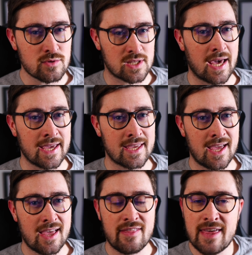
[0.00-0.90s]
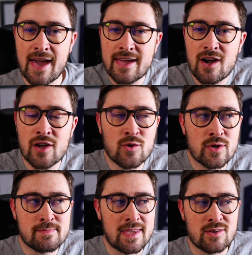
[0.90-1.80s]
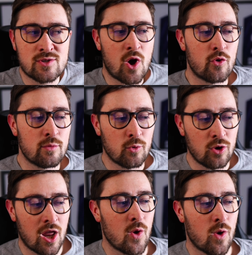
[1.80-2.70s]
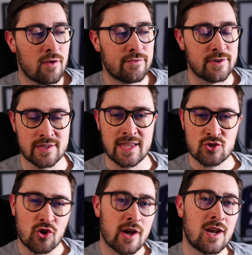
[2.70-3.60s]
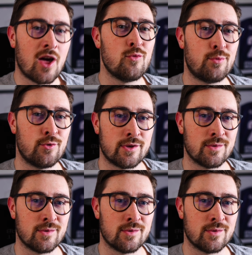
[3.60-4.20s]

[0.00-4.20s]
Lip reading: like the AI always make those horrible low offers and they try and lowball you,